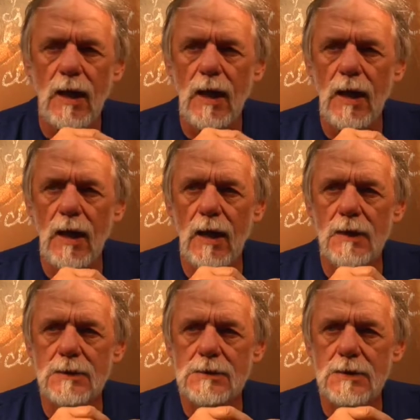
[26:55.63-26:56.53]

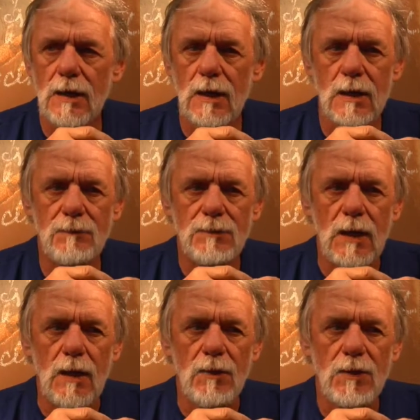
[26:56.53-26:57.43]
and uh,
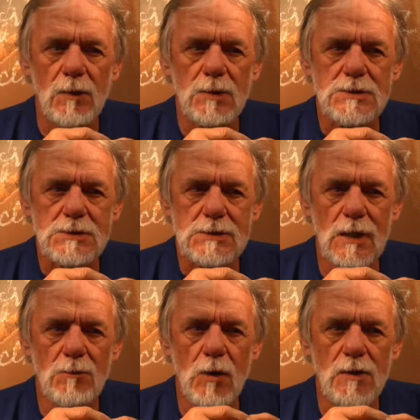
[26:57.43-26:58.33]
there was
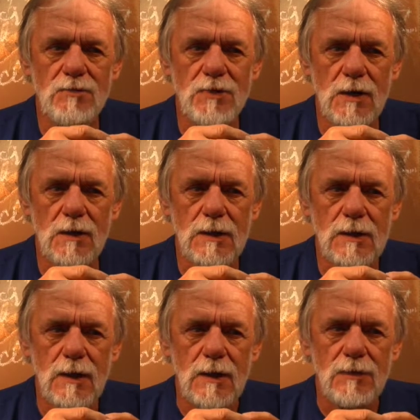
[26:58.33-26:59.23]
someone
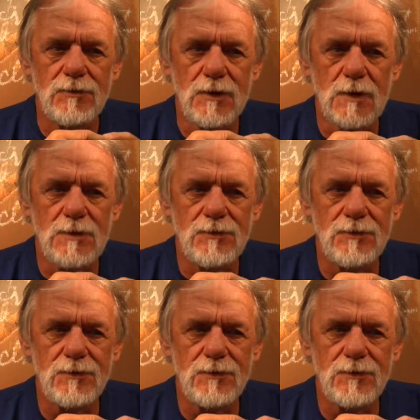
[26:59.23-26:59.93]
fairly fairly